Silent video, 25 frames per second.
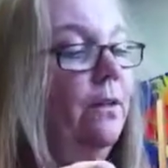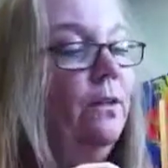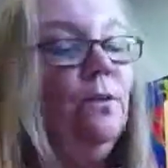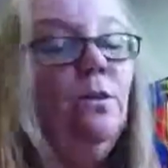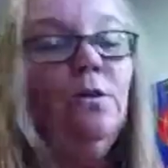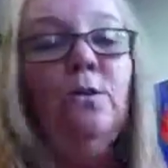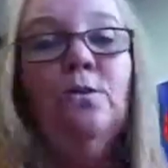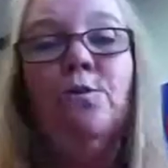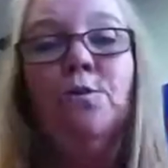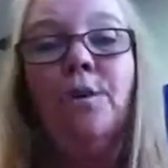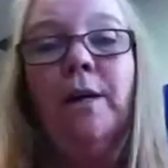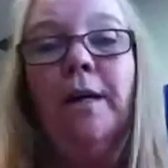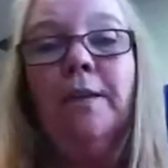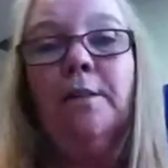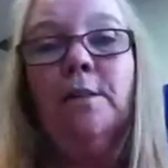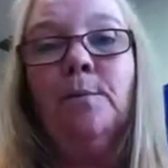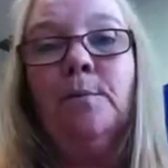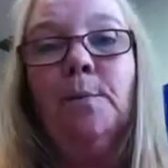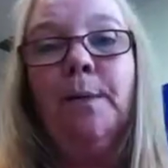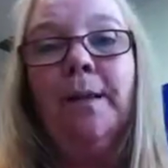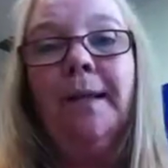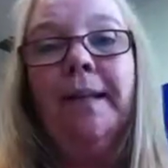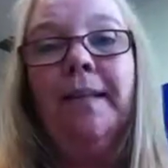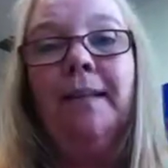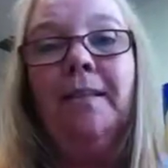Utrecht
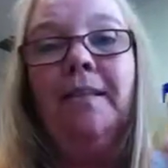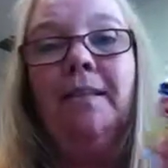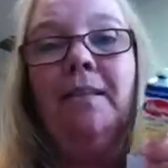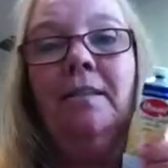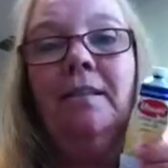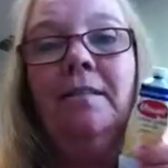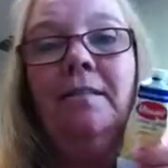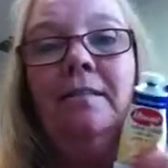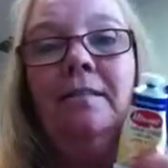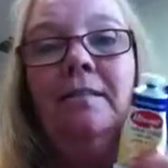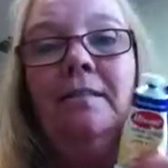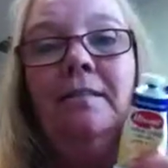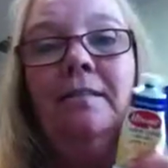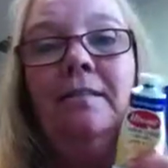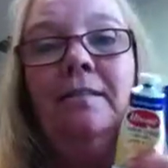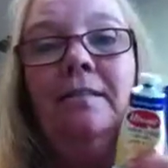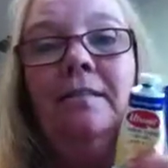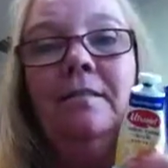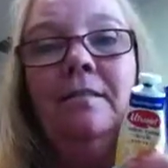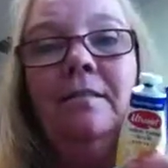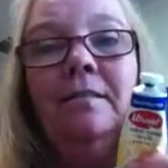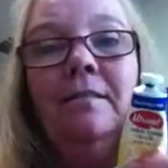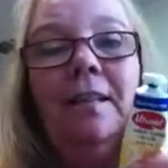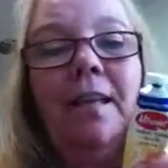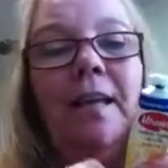brand,
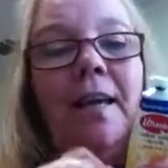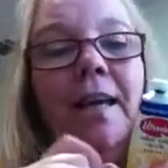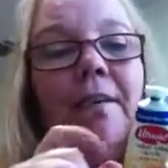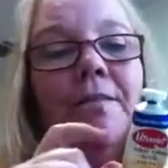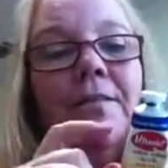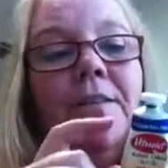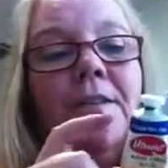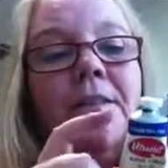they have